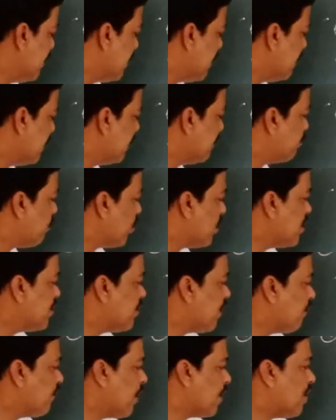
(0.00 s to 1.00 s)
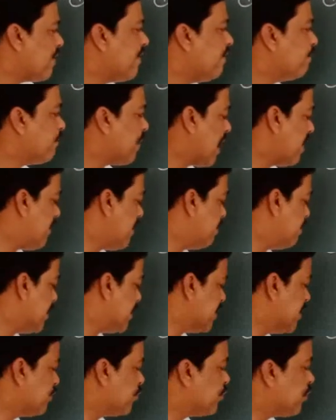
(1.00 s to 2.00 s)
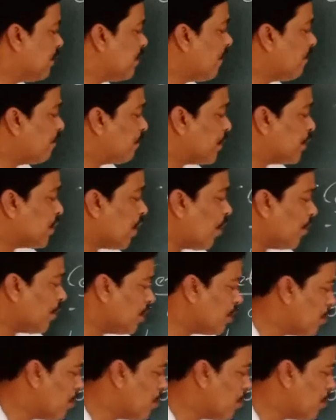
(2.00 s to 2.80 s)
The policy of allowing private business to develop without